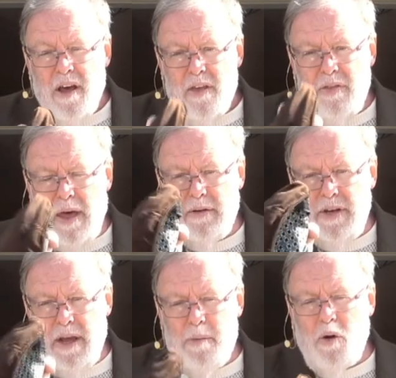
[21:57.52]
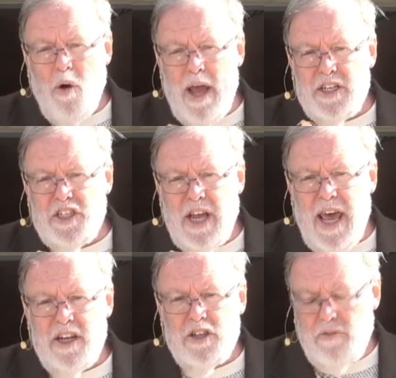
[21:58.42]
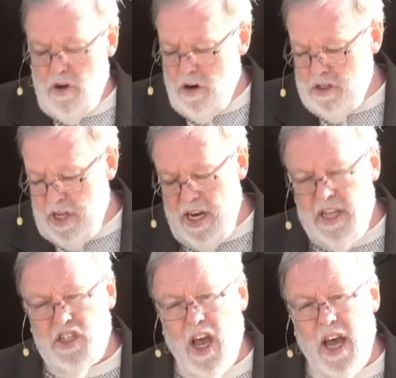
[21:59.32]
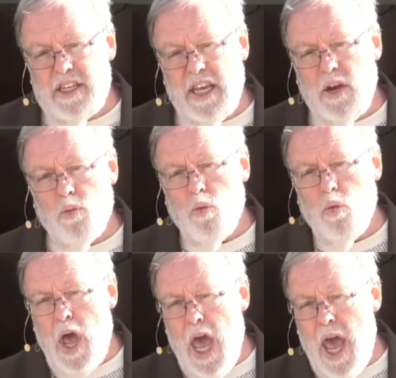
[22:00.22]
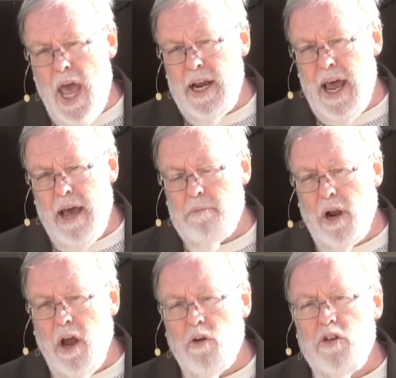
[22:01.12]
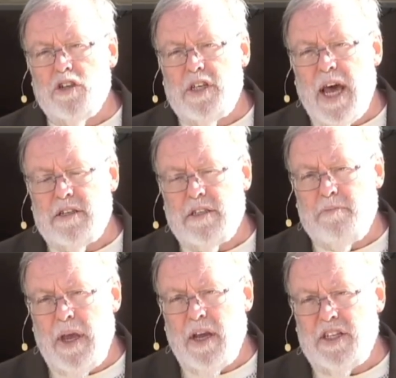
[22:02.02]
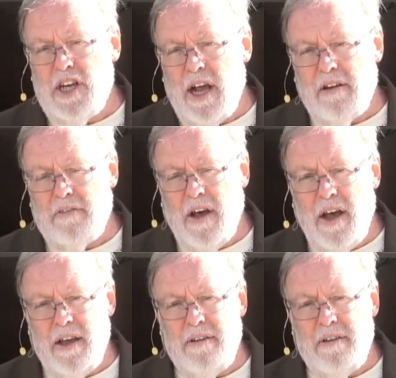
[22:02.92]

that Democrat status of yours, and it's got to get way down below your status of being a child of God.